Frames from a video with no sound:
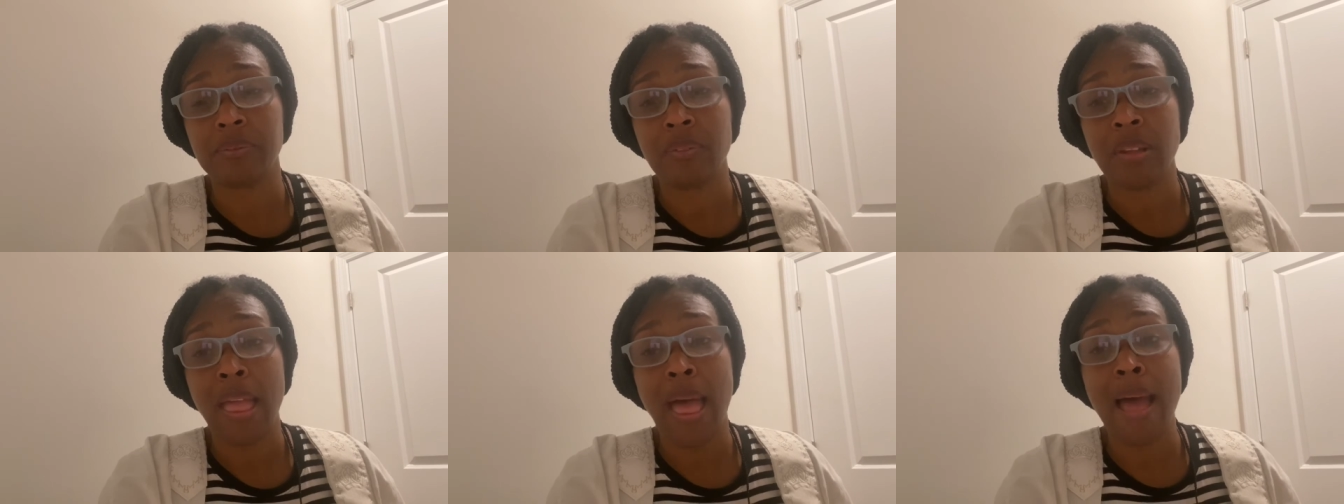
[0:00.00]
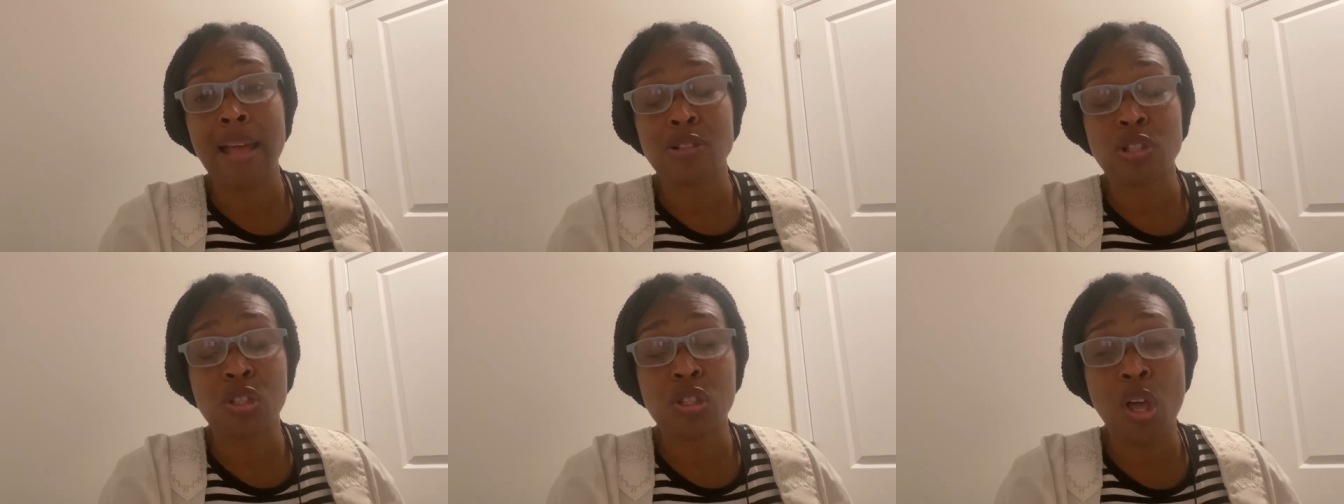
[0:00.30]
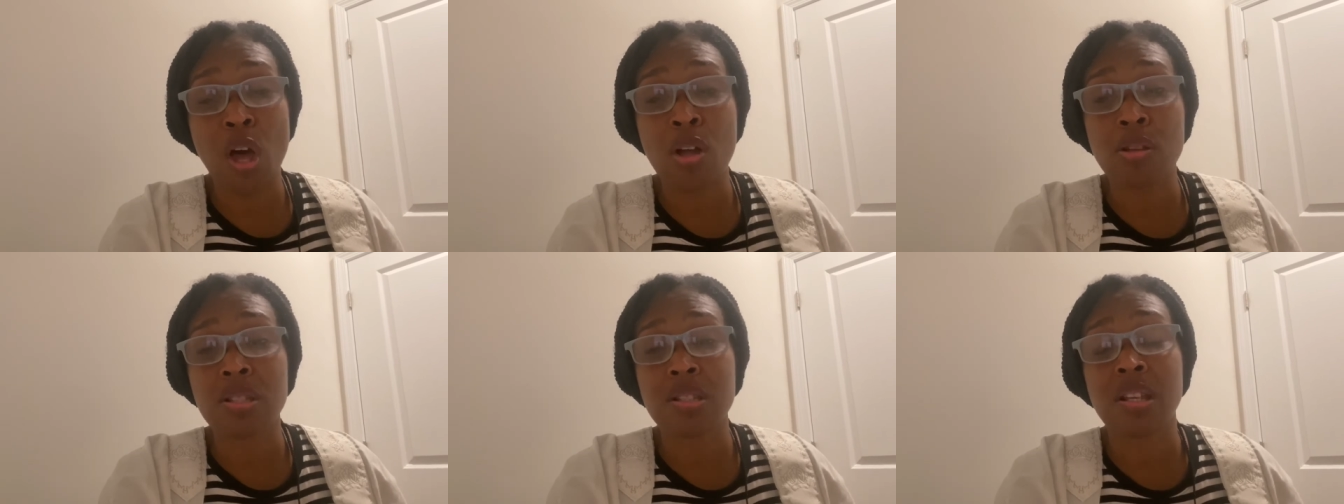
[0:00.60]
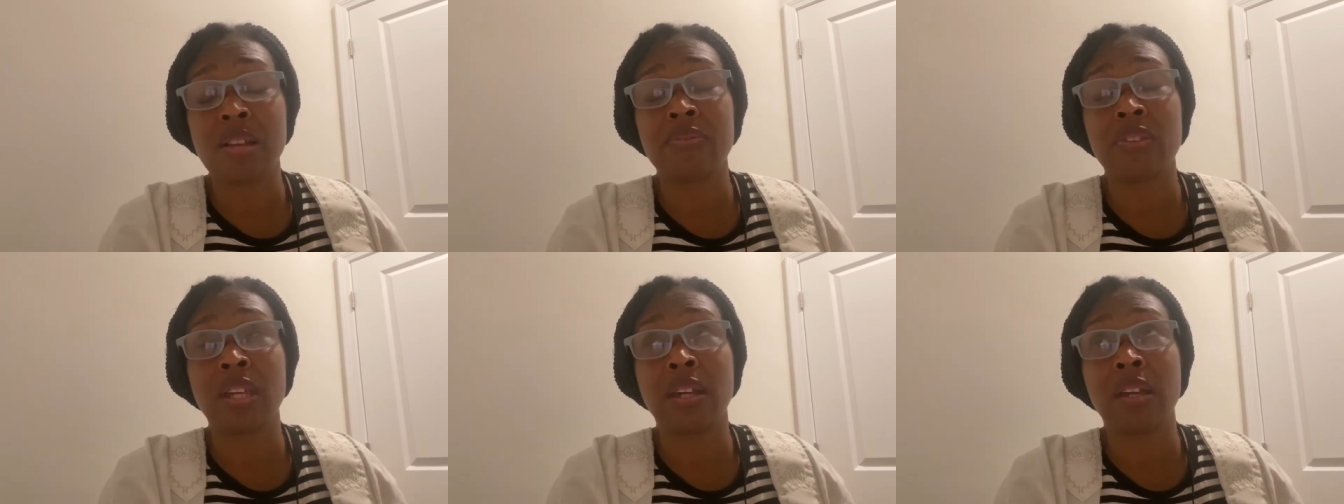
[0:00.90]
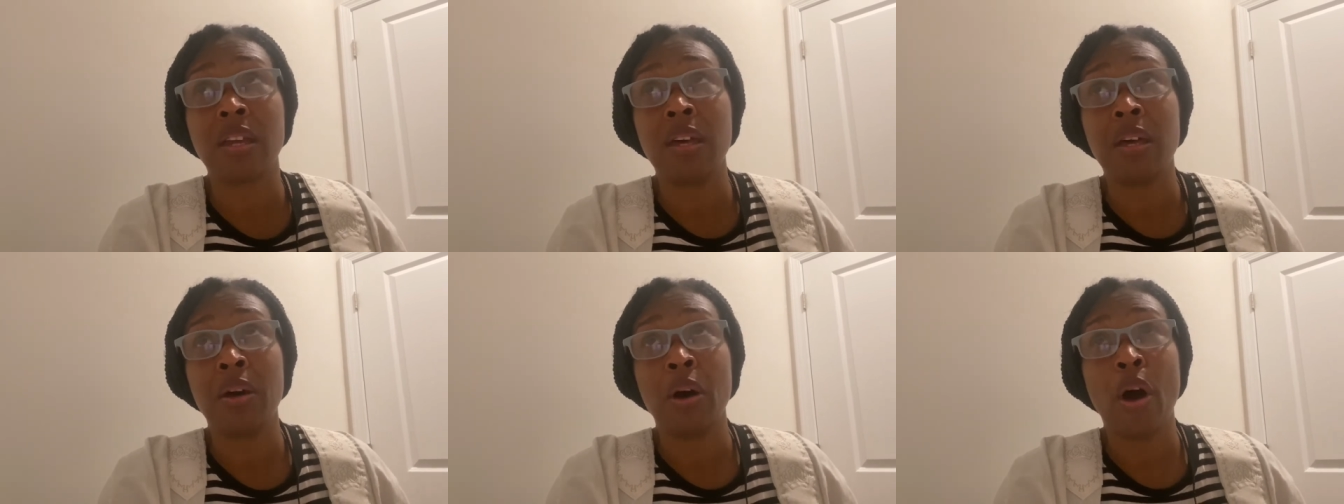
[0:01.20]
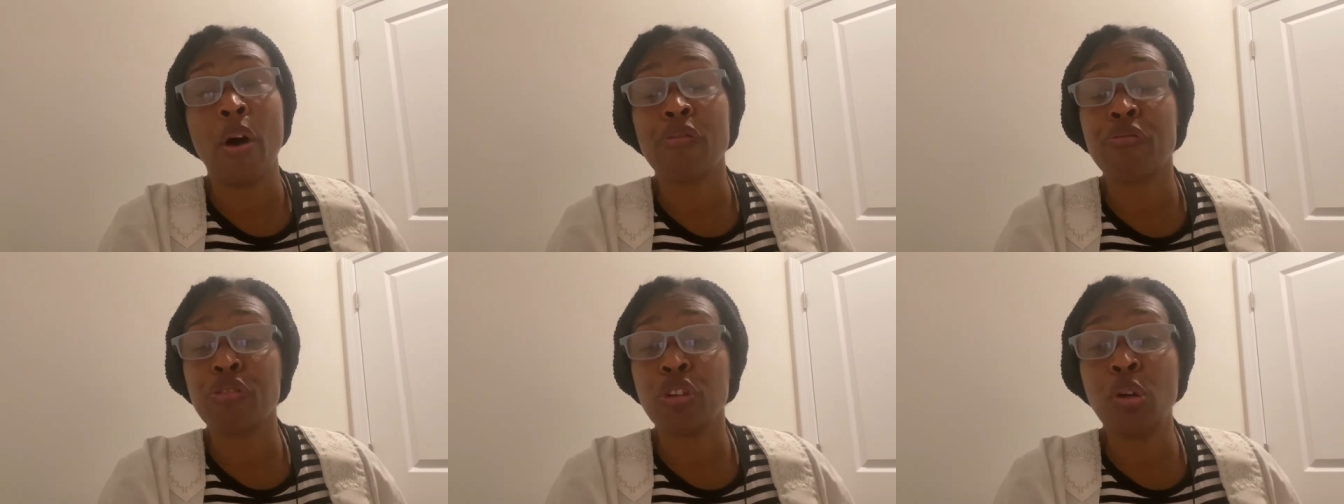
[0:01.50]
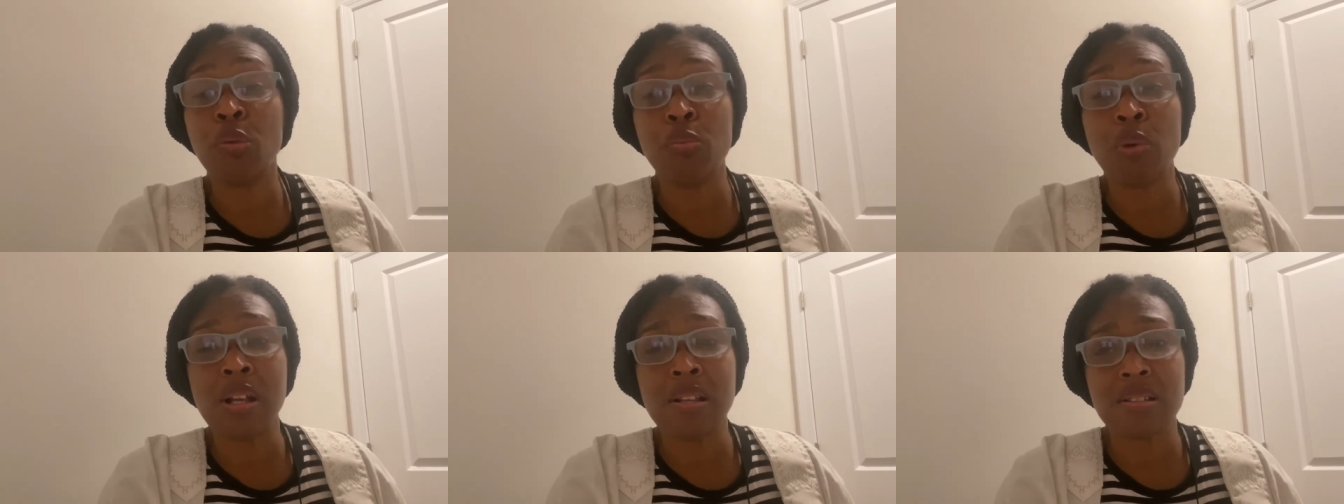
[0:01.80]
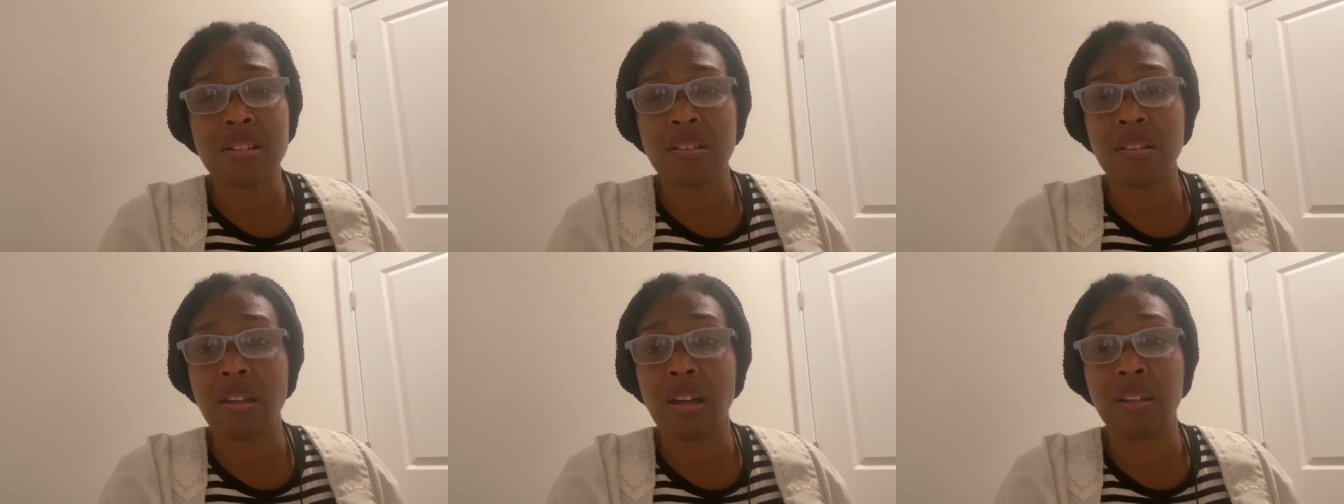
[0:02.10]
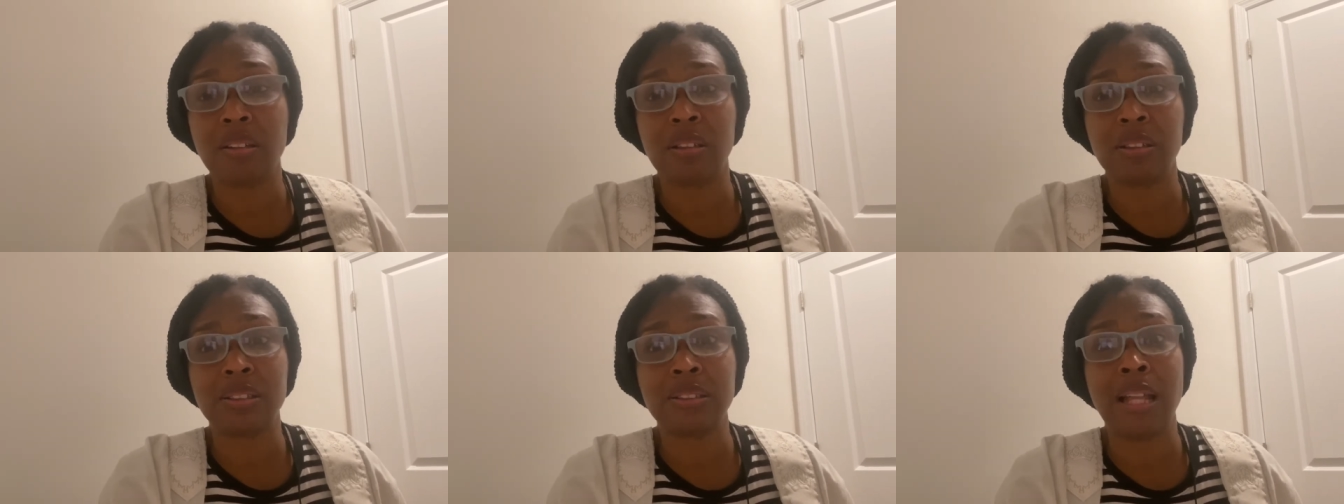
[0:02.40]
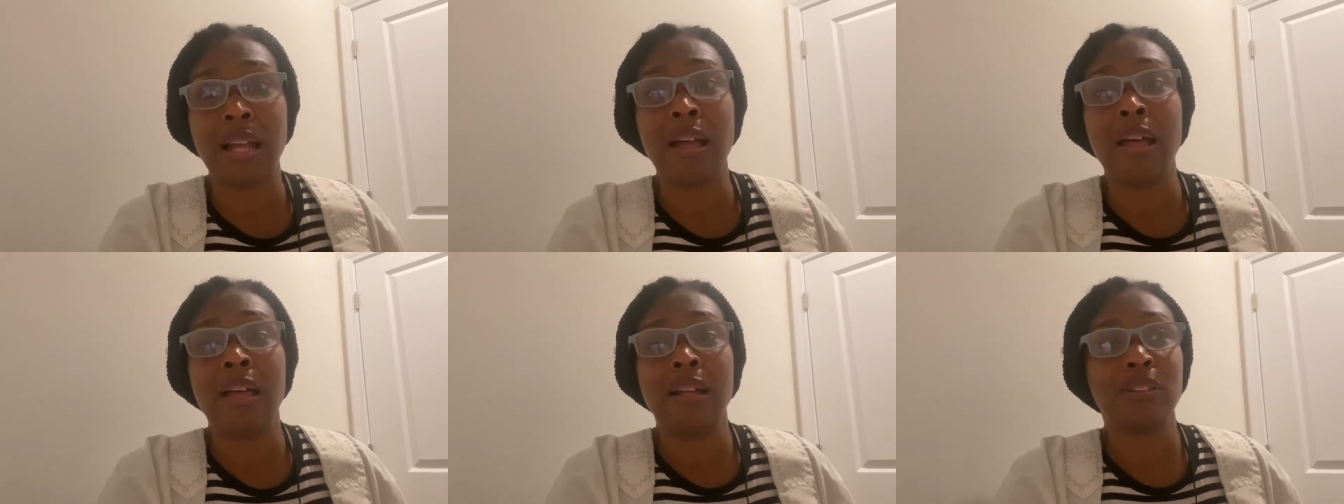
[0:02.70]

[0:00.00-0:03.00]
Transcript: I saw something a few months ago and it's like